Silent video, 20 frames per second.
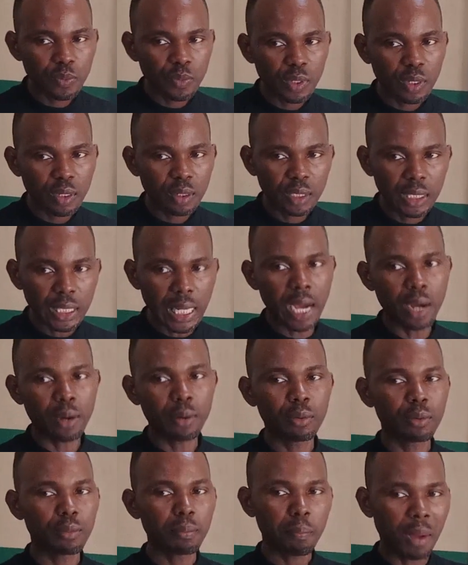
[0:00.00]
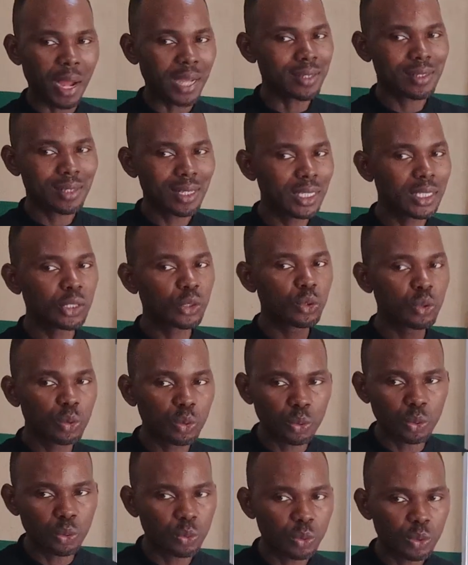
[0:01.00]
Now, passage
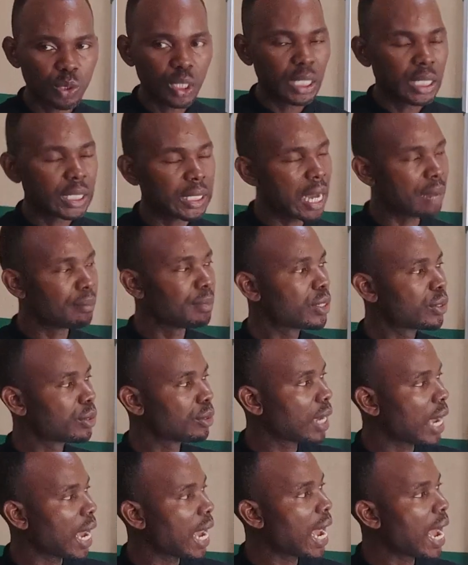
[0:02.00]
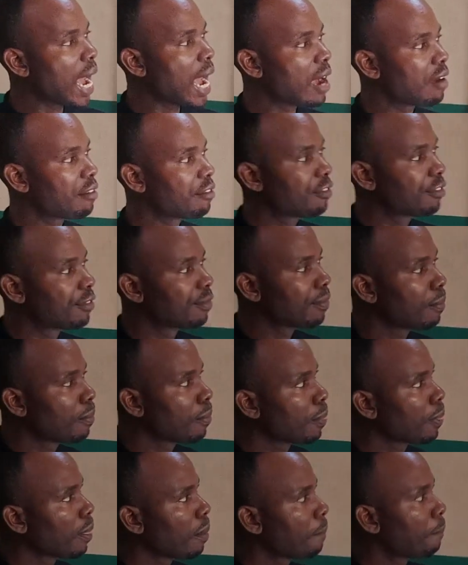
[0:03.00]
2. That means you can have
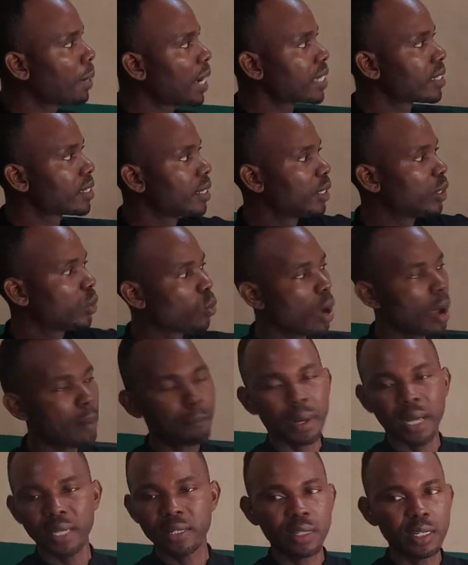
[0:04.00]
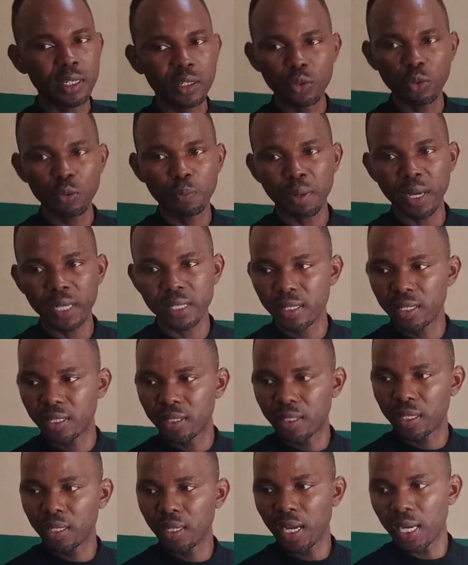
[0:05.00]
passage 1, passage 2, passage 3,
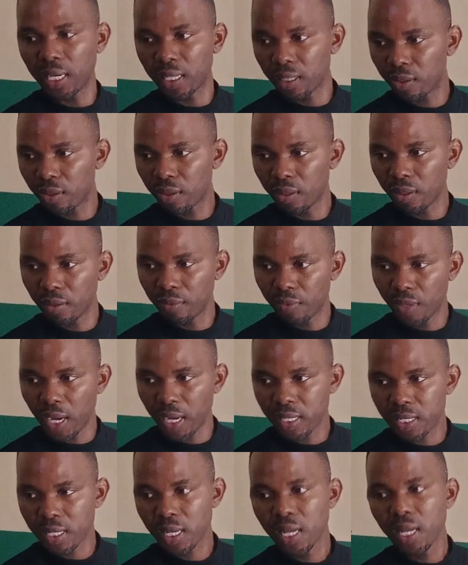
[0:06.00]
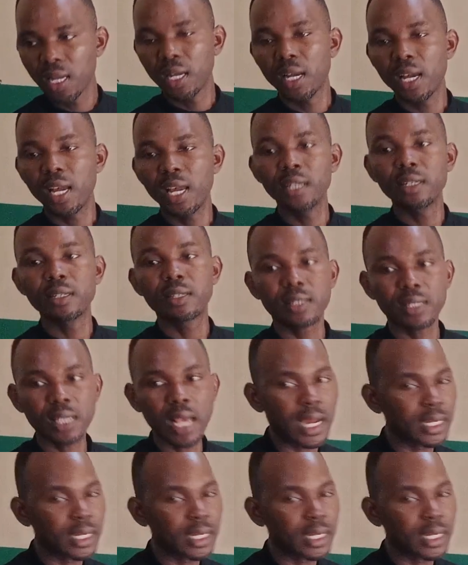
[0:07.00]
and all of that. In SAT,